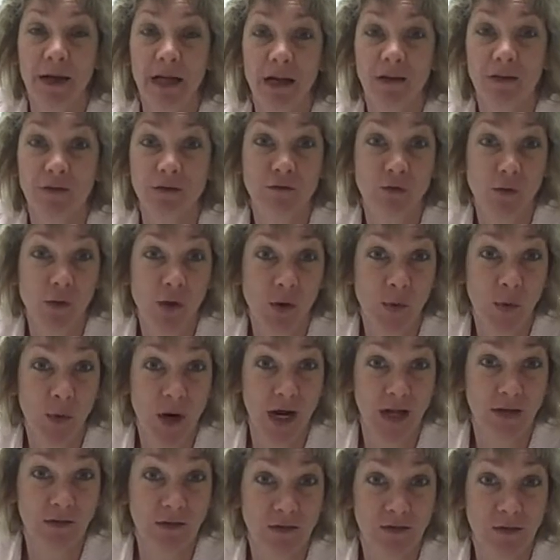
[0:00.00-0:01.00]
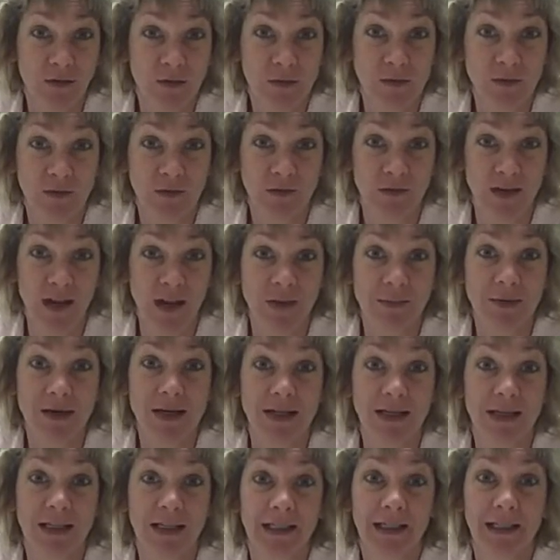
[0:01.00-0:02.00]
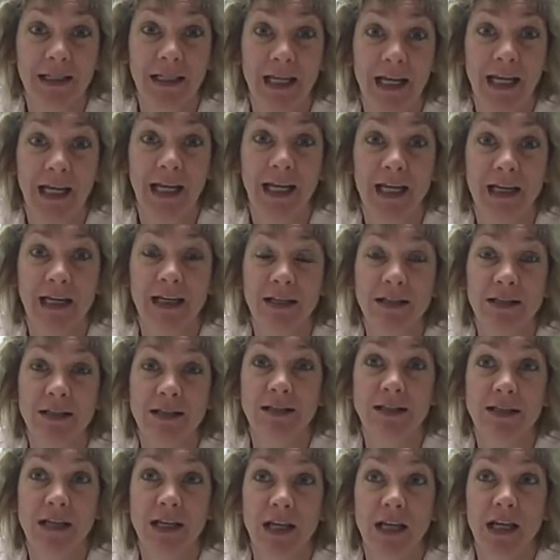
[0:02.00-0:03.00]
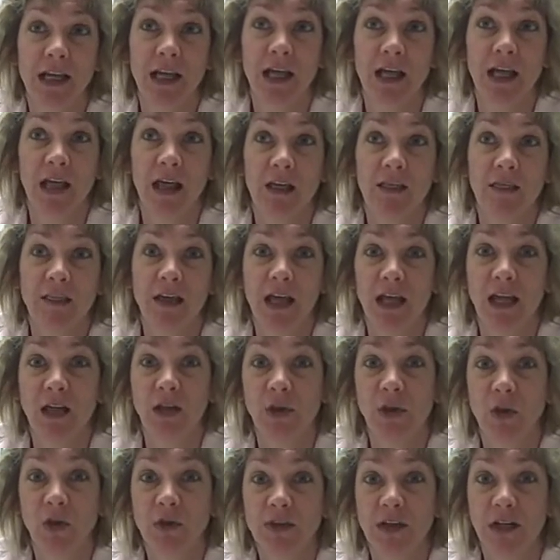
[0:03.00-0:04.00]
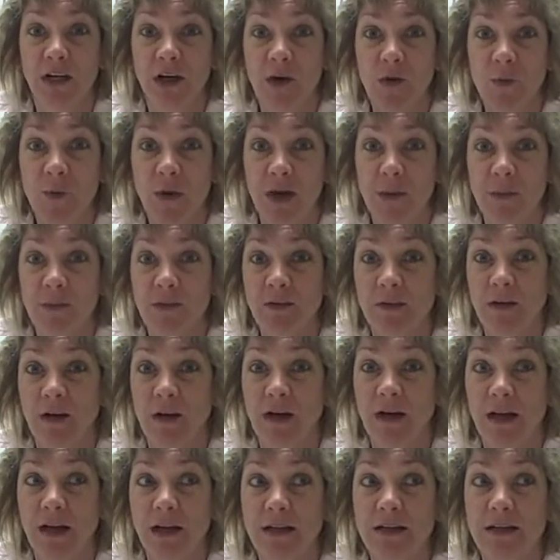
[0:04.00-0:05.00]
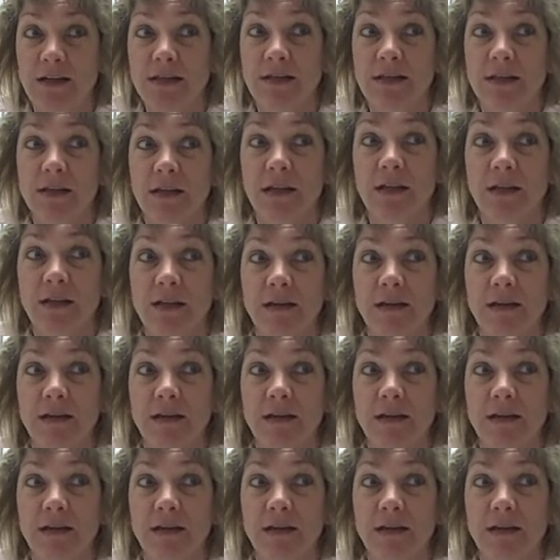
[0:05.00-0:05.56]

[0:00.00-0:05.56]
I guess 4 grad students came in, and they looked at our website.